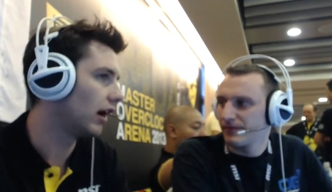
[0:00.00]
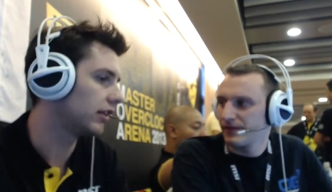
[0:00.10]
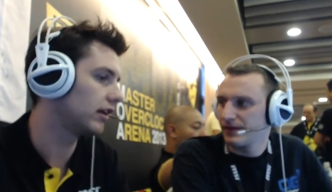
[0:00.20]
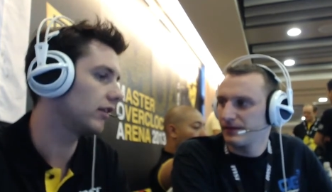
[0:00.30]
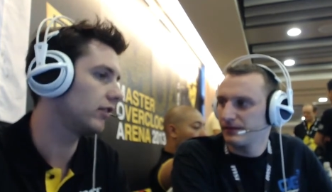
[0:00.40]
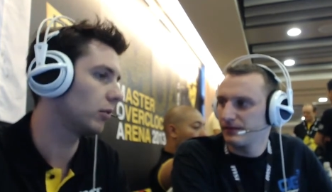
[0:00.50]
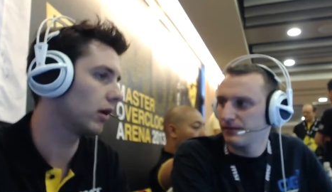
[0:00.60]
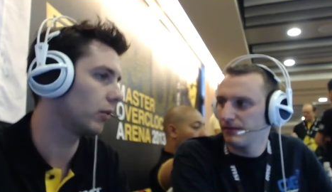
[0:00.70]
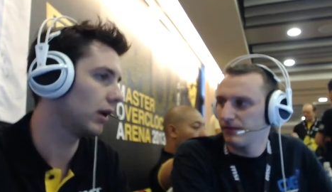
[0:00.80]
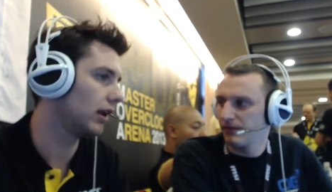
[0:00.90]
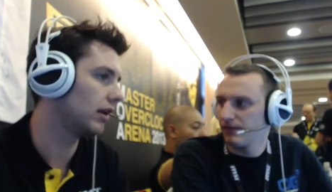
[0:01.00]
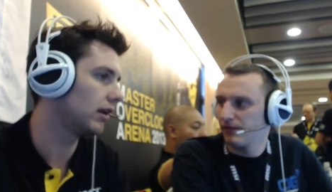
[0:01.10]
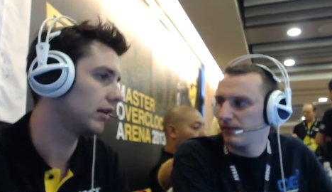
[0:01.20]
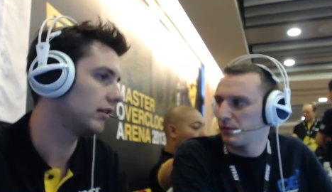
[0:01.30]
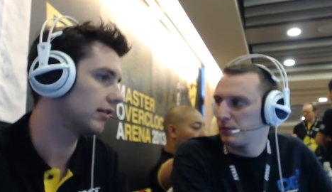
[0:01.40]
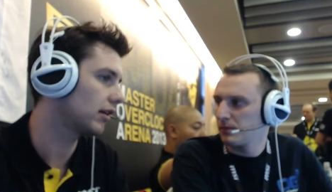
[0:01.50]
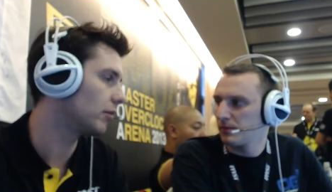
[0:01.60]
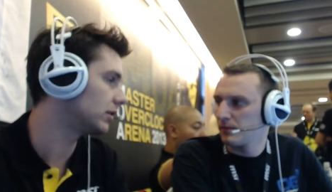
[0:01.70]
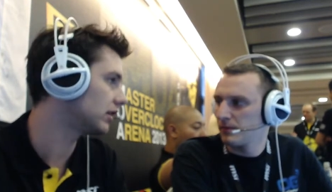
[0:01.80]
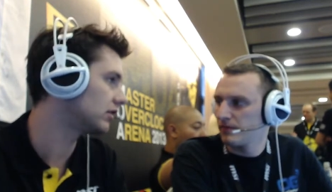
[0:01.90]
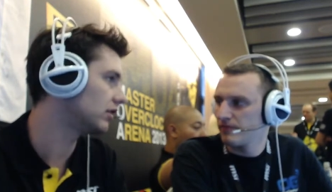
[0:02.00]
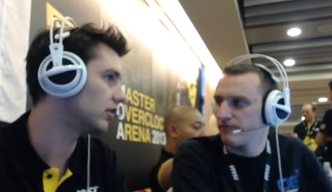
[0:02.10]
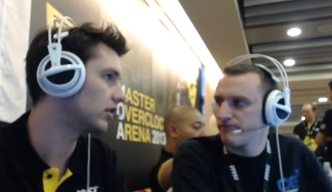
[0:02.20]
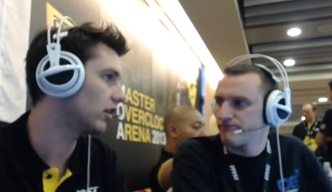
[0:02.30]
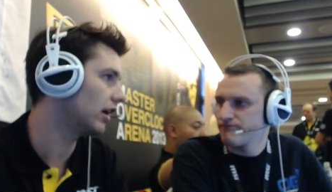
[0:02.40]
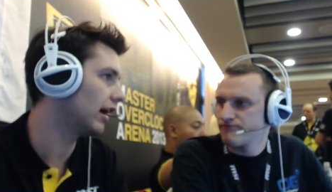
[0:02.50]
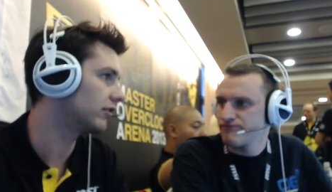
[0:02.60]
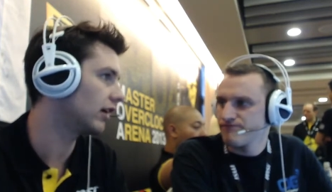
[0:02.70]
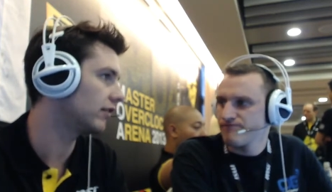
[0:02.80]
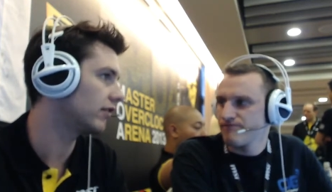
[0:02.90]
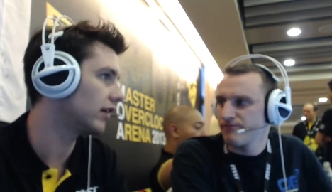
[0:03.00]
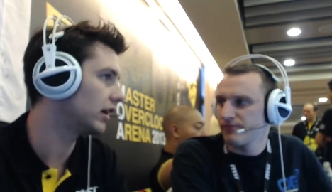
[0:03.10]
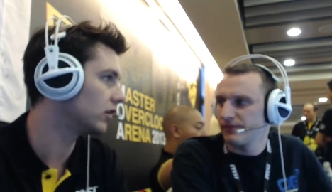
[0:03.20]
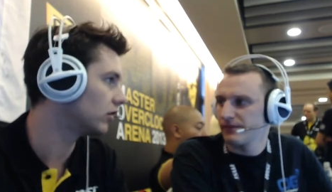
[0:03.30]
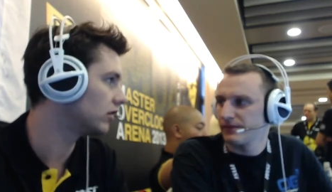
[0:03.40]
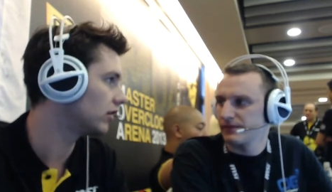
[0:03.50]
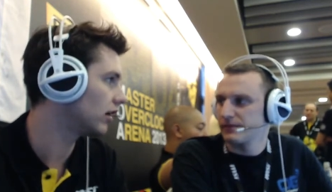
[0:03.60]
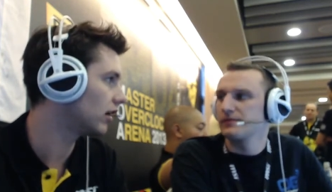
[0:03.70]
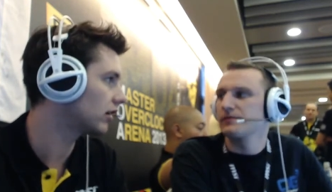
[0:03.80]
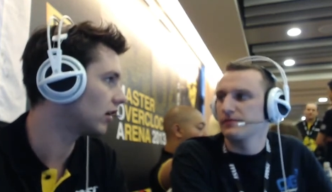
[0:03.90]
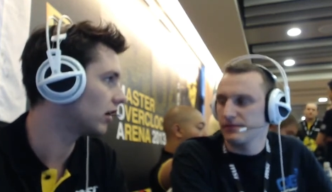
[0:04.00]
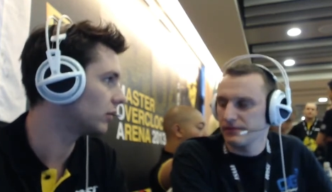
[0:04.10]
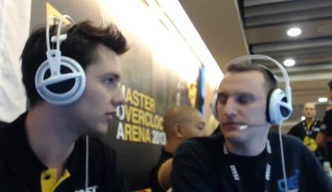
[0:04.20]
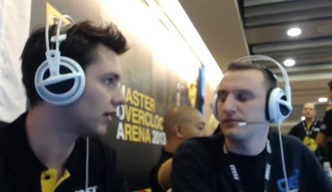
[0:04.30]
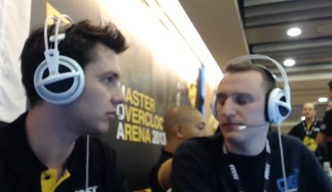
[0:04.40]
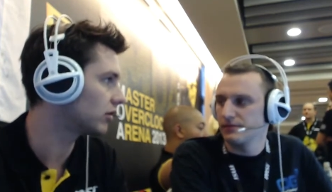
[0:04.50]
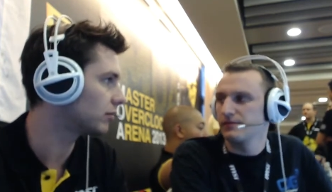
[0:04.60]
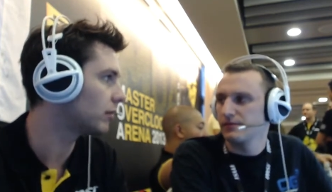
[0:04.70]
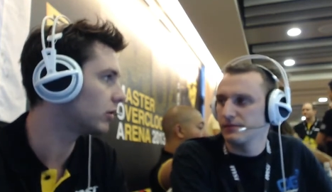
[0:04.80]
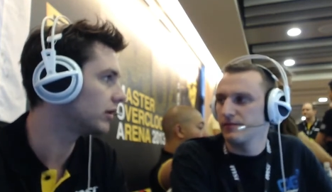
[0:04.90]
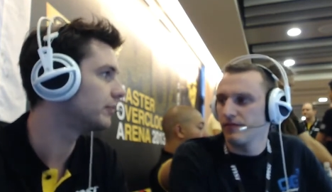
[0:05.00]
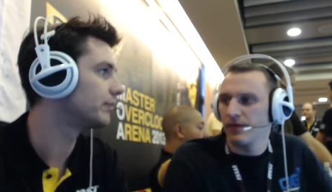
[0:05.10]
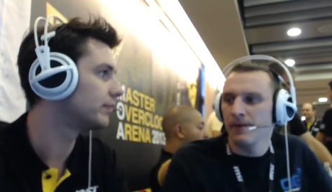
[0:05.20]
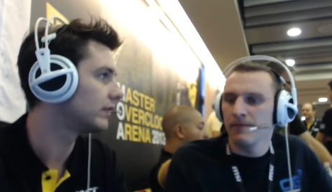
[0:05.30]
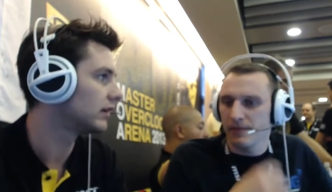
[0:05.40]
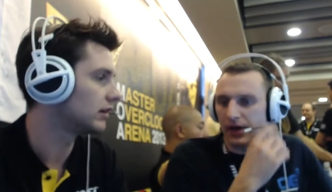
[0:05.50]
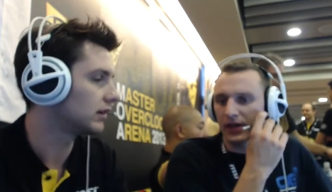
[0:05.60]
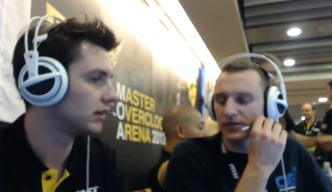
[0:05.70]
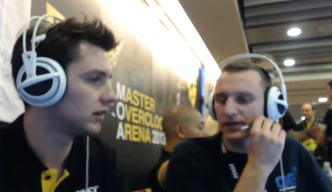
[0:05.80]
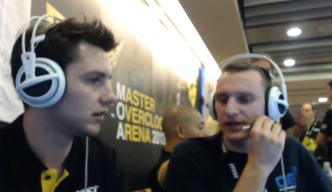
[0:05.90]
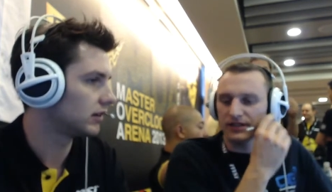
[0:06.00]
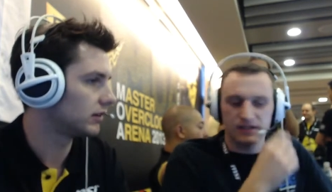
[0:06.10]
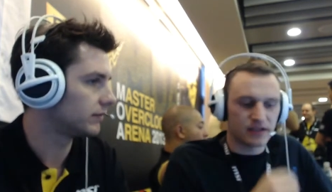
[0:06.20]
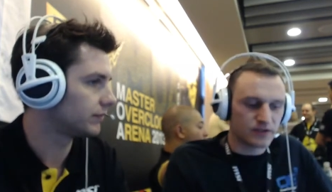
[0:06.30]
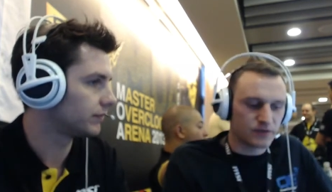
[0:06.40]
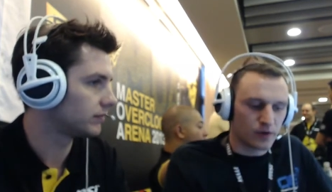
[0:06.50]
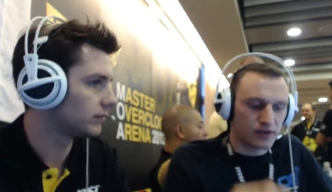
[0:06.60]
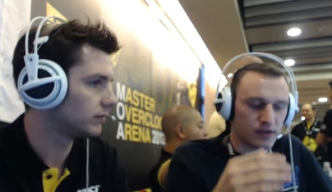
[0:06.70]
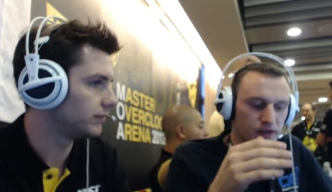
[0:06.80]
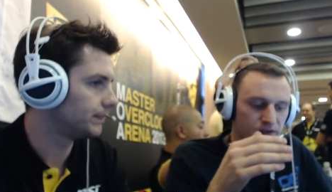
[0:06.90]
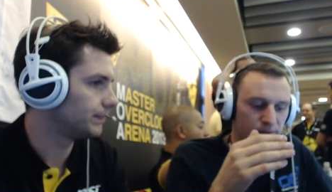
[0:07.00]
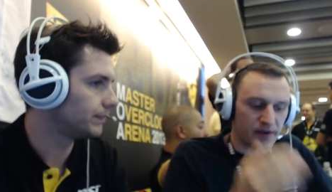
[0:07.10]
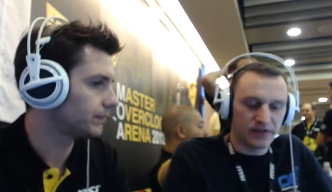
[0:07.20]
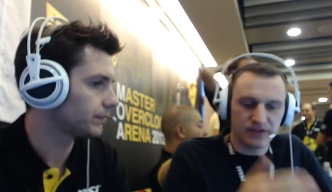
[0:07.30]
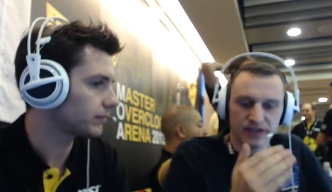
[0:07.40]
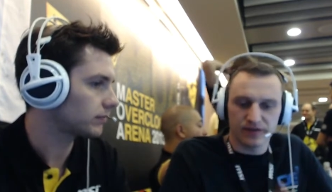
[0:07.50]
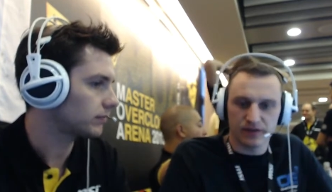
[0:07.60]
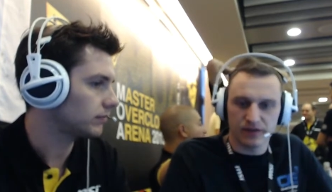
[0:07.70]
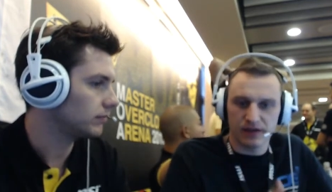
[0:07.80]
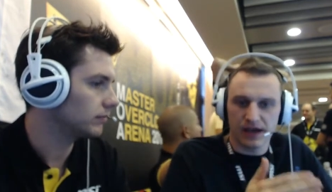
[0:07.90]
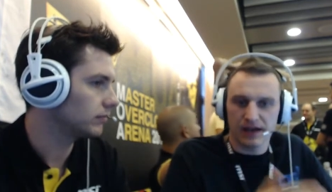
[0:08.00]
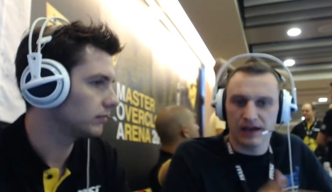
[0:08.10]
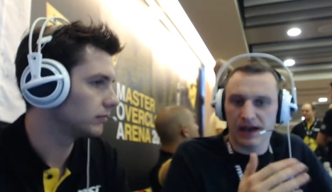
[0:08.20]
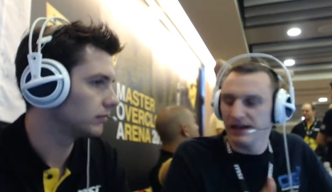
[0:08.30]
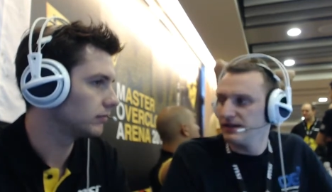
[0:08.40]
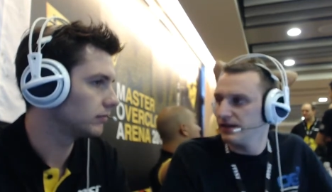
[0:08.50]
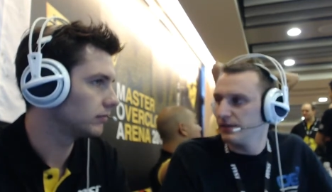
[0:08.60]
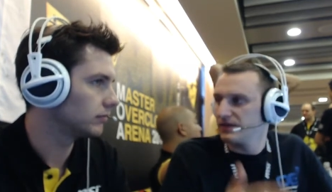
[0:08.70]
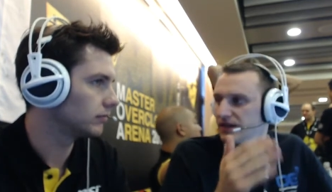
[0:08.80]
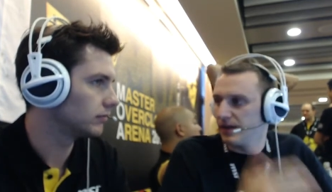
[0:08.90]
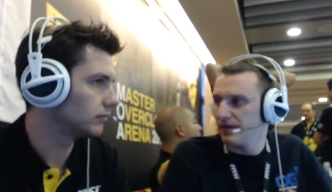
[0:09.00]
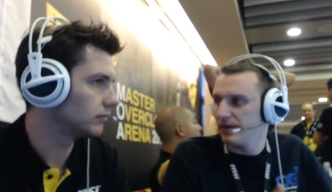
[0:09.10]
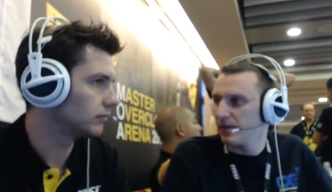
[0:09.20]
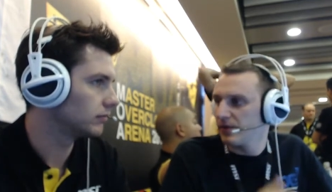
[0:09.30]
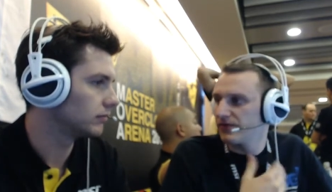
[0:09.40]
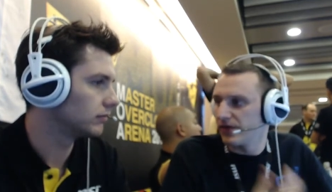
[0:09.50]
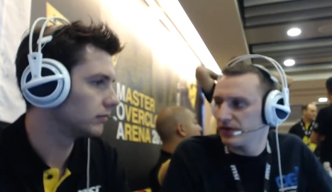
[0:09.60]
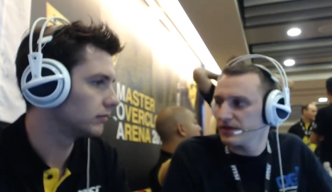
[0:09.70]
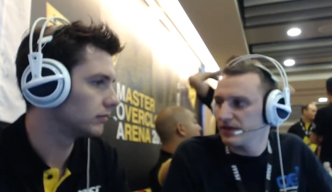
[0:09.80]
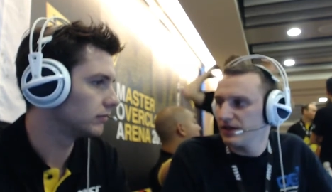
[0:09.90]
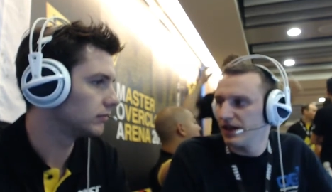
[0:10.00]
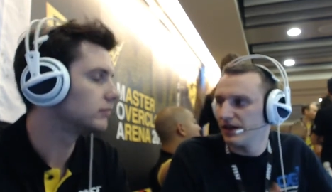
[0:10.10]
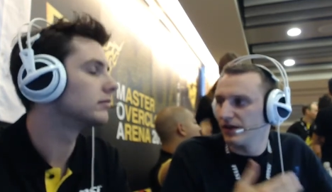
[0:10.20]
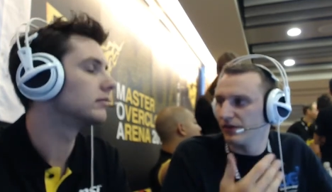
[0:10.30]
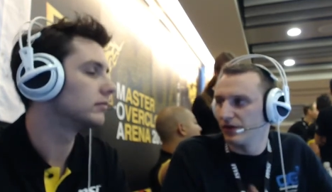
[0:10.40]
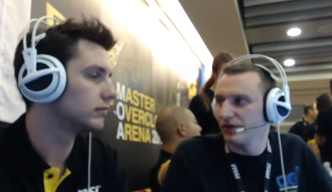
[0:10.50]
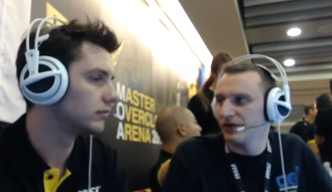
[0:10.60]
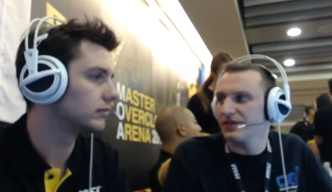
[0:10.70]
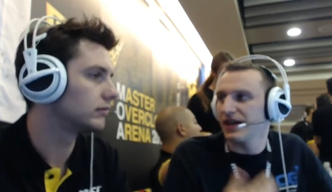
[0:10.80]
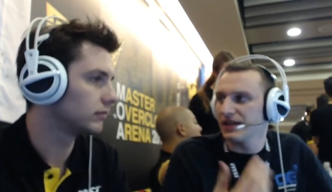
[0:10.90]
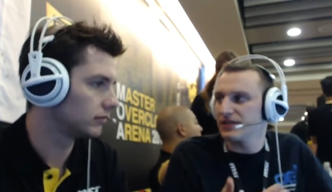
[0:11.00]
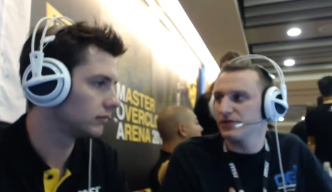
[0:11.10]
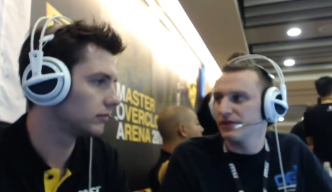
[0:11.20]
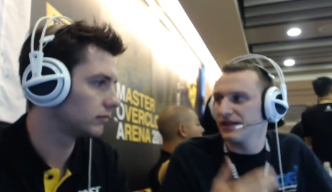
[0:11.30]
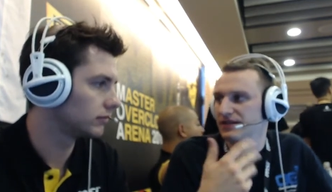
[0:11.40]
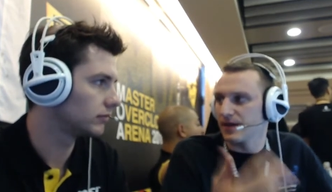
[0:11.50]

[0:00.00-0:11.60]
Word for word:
Speaker 1: I think if you want to win this competition, you're going to have to have a very good uh, card with Samsung memory.
Speaker 2: But actually, that's that's what they they made the seven eighty Lightning with Elpida memory first, and then overclockers asked to get